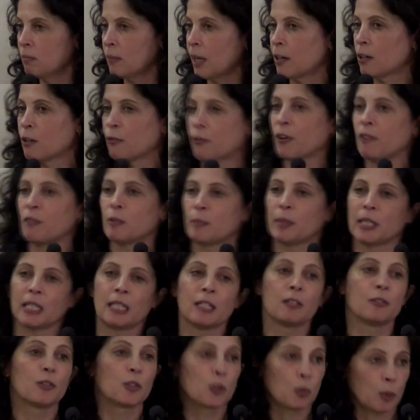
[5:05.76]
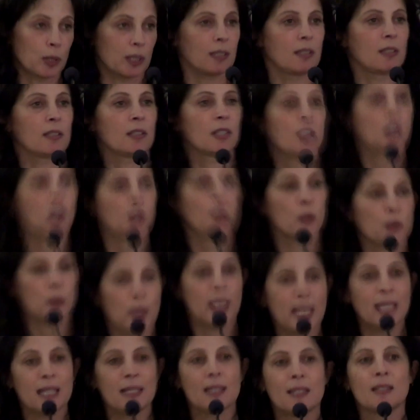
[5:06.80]
don't know if everybody here knows what Citizen Go
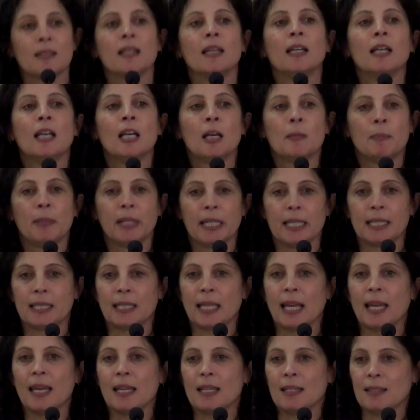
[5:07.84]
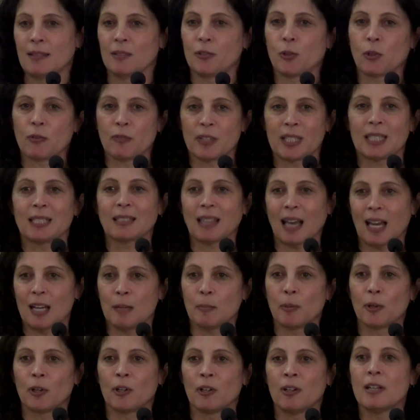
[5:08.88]
is, but it's a sort of a
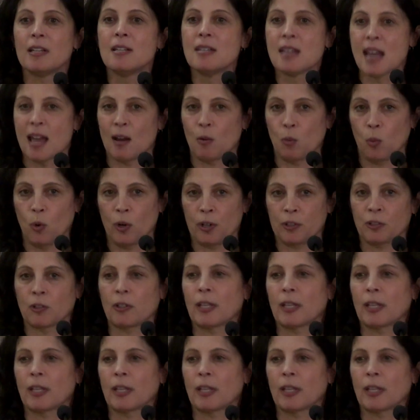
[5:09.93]
cyber network.